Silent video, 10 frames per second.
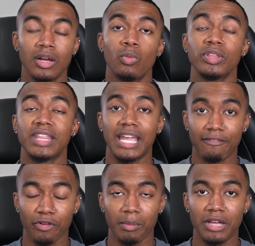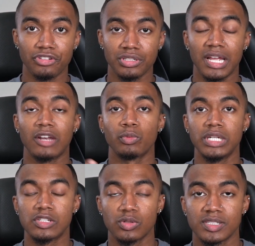with the information and
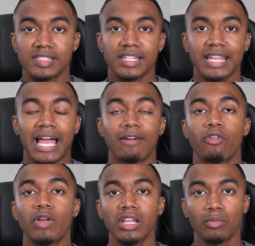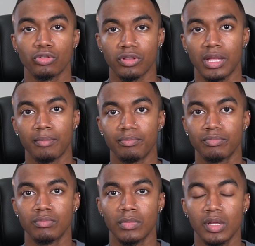resources that they have available to them.
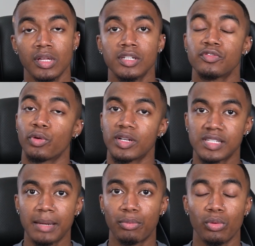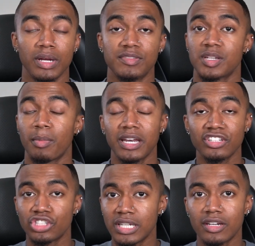So for example, if somebody
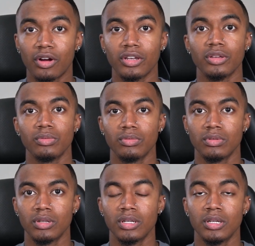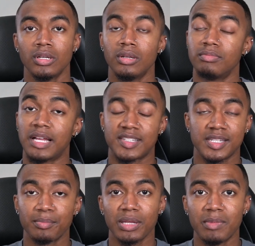cheated on you, that
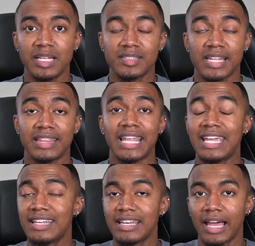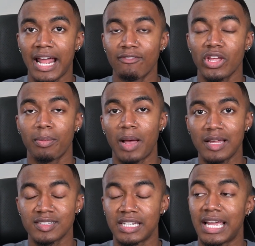simply means that they did not have the
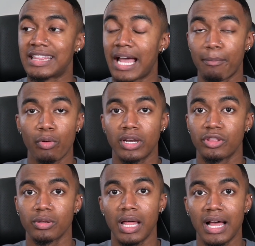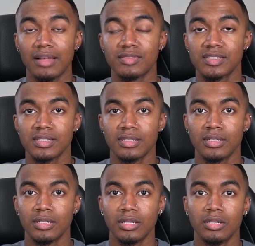capacity at that point in their lives
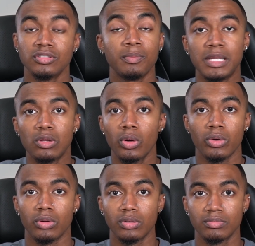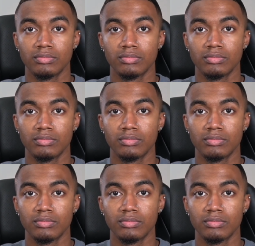to be loyal.